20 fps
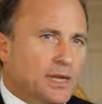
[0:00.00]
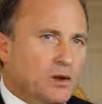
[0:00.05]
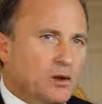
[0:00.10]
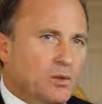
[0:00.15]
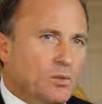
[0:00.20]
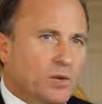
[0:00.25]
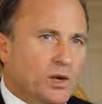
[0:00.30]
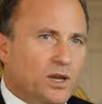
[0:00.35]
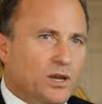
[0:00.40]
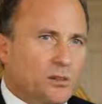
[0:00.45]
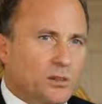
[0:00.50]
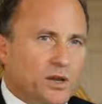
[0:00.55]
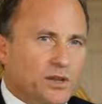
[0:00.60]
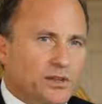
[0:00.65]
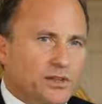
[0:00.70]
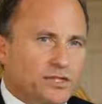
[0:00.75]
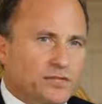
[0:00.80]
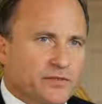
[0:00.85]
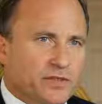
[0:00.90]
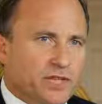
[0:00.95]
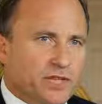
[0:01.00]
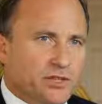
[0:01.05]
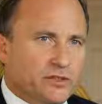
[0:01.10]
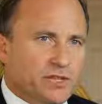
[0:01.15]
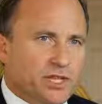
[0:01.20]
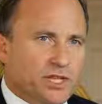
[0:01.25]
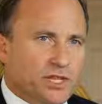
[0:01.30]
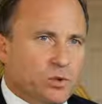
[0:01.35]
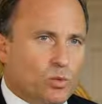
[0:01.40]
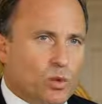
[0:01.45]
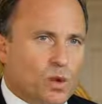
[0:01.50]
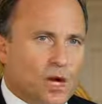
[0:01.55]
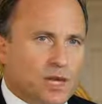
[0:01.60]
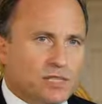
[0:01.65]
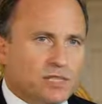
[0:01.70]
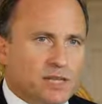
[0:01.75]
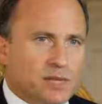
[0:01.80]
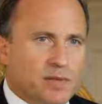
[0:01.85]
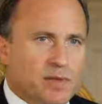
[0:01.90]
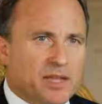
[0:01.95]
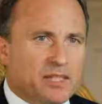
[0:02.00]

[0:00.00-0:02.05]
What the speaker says: You know, in one of the previous videos that you watched,